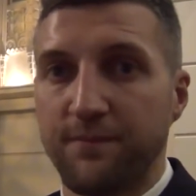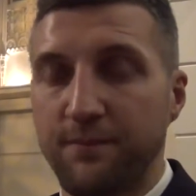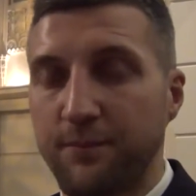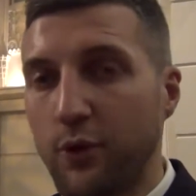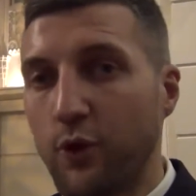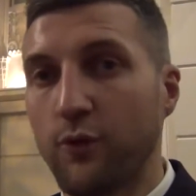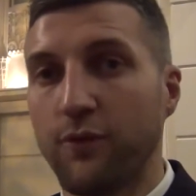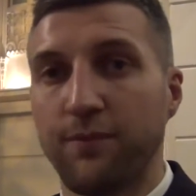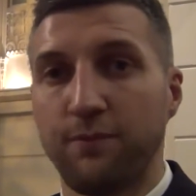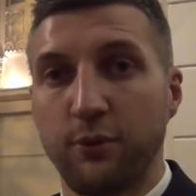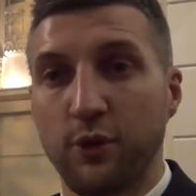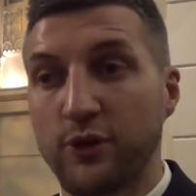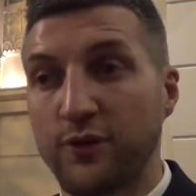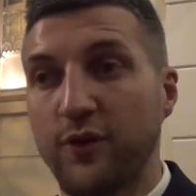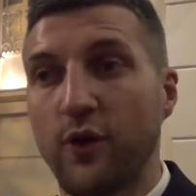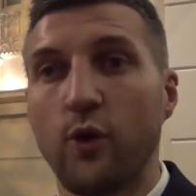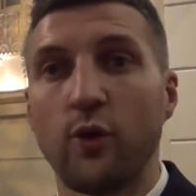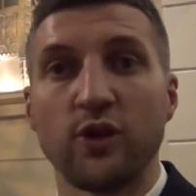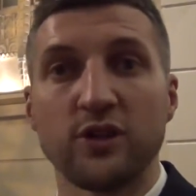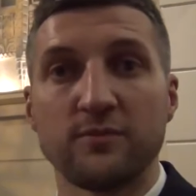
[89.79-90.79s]
pull, push
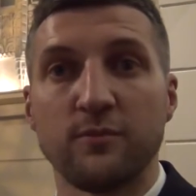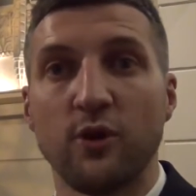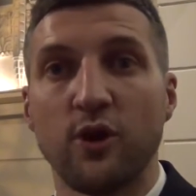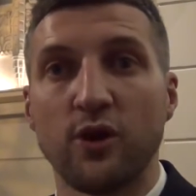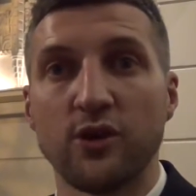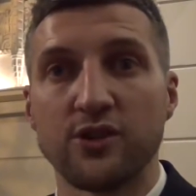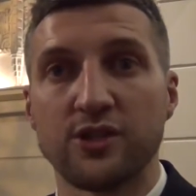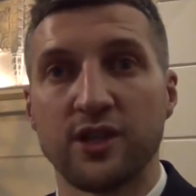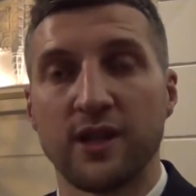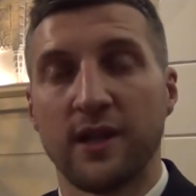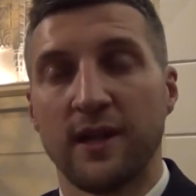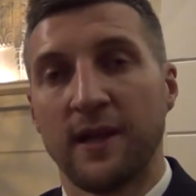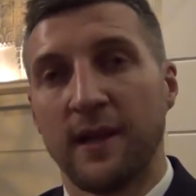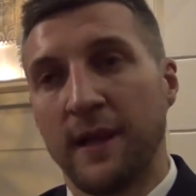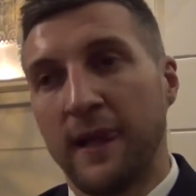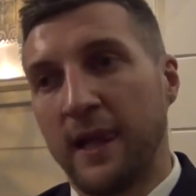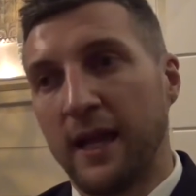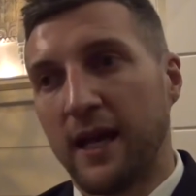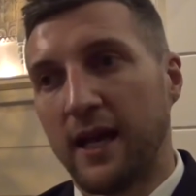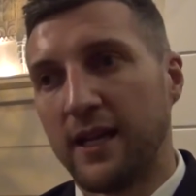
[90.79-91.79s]
forward as much,
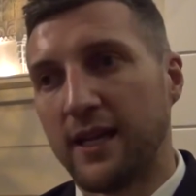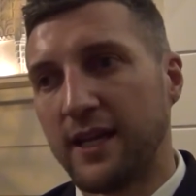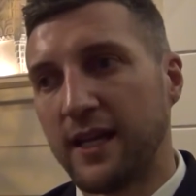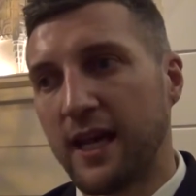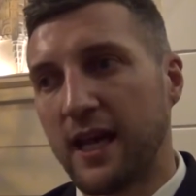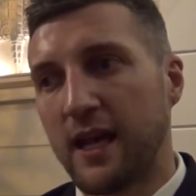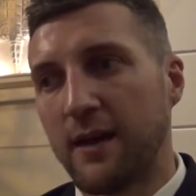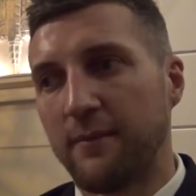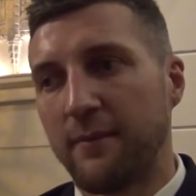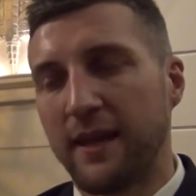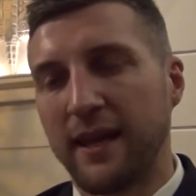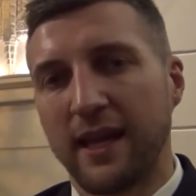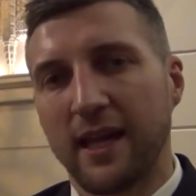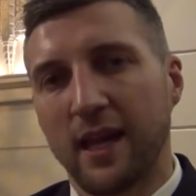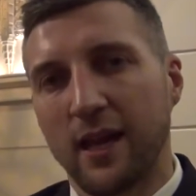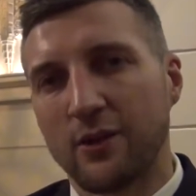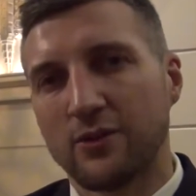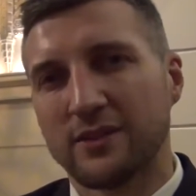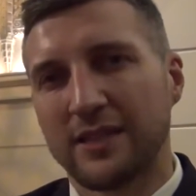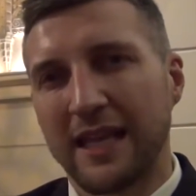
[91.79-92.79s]
and um,
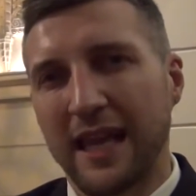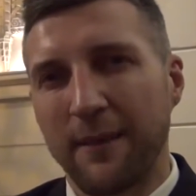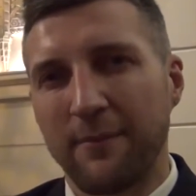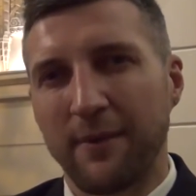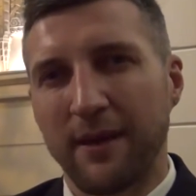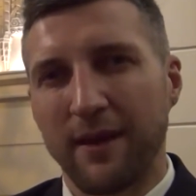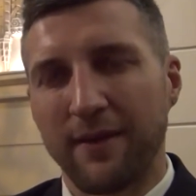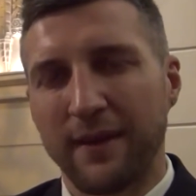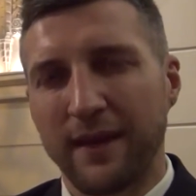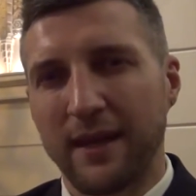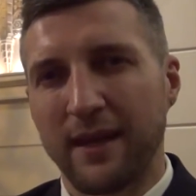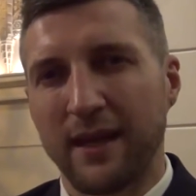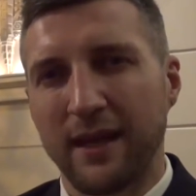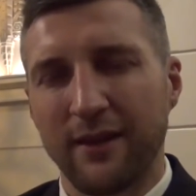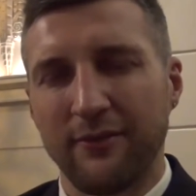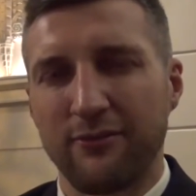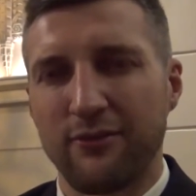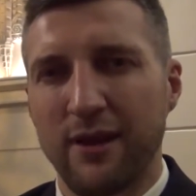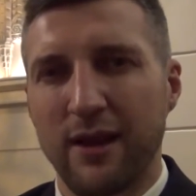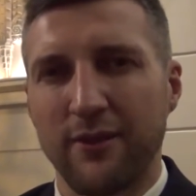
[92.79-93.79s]
closed the gap. I think I'd
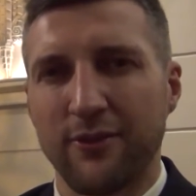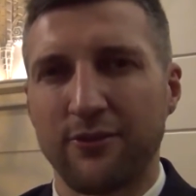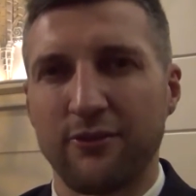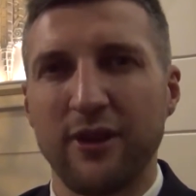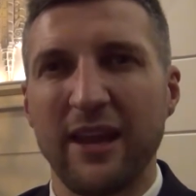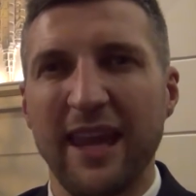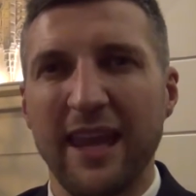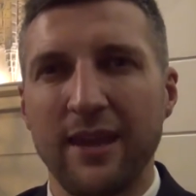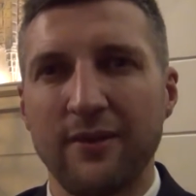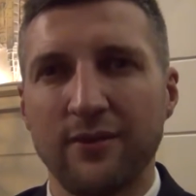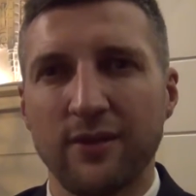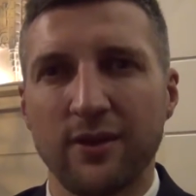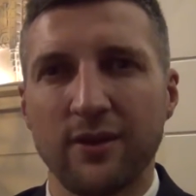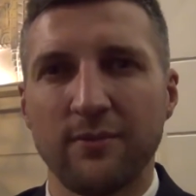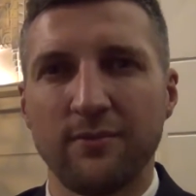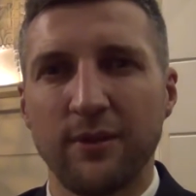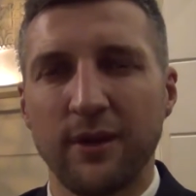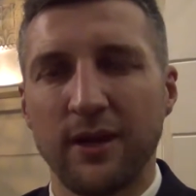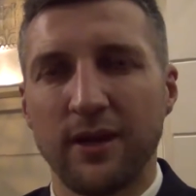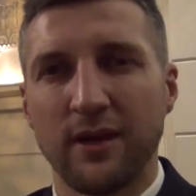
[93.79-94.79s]
give round three even.
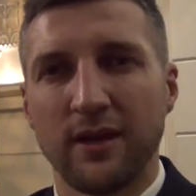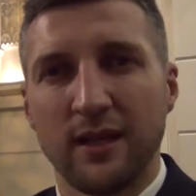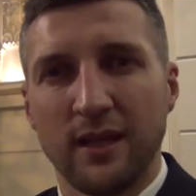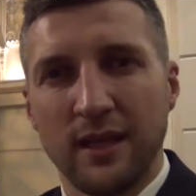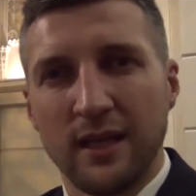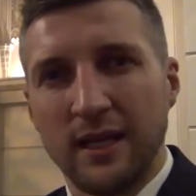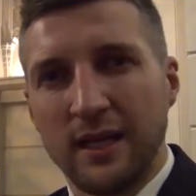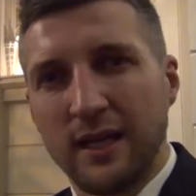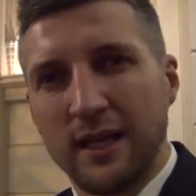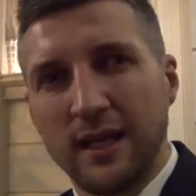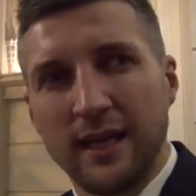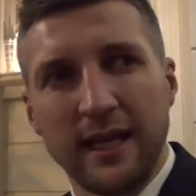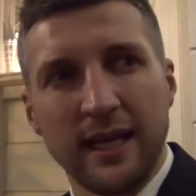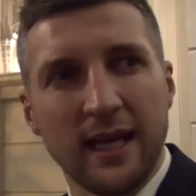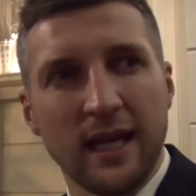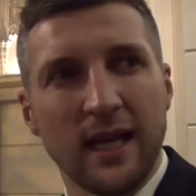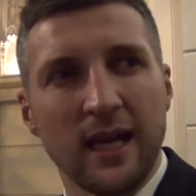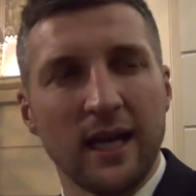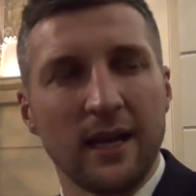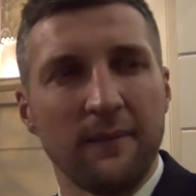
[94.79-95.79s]
But
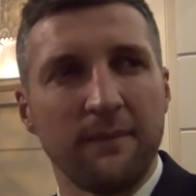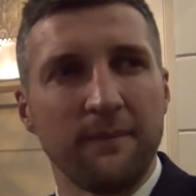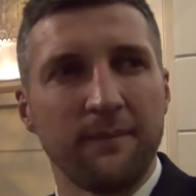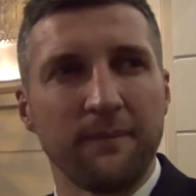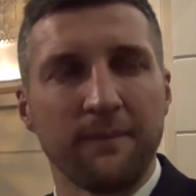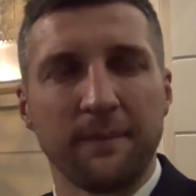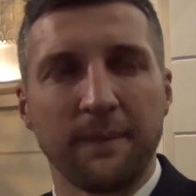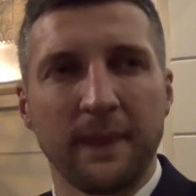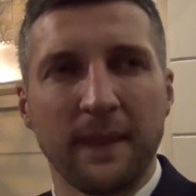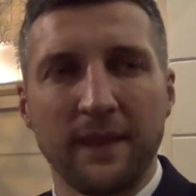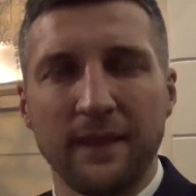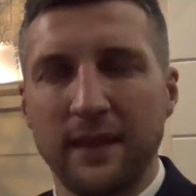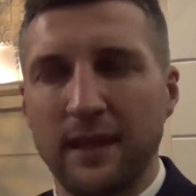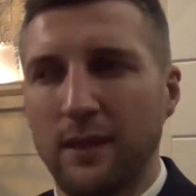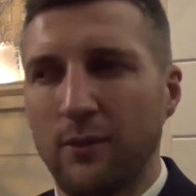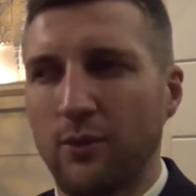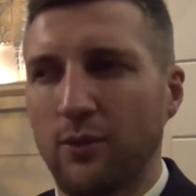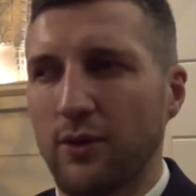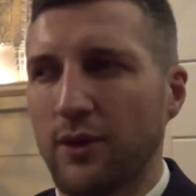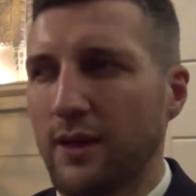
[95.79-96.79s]
he, um, I think
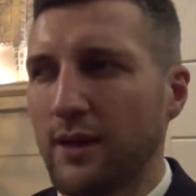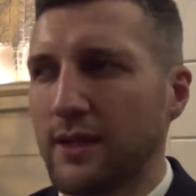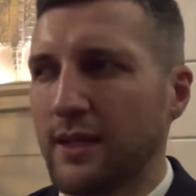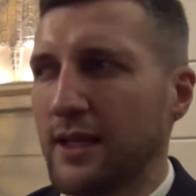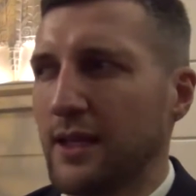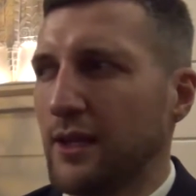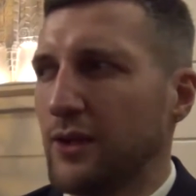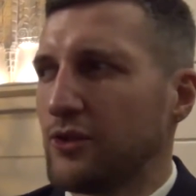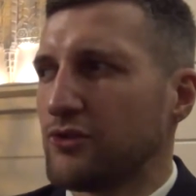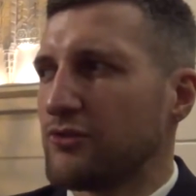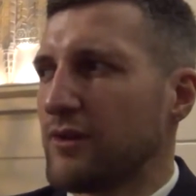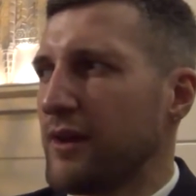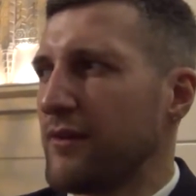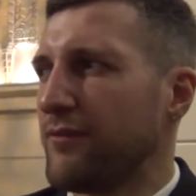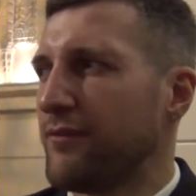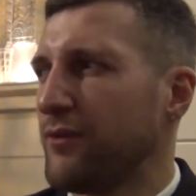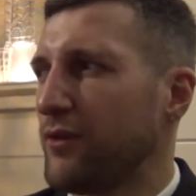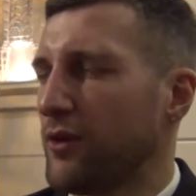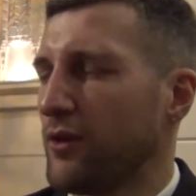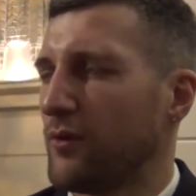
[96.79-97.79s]
he won. Did he lose
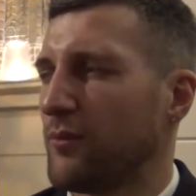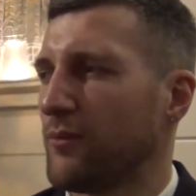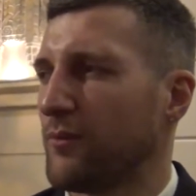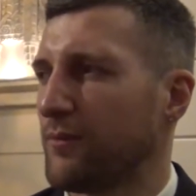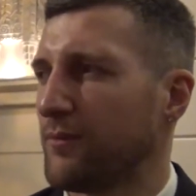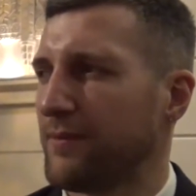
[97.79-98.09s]
round four?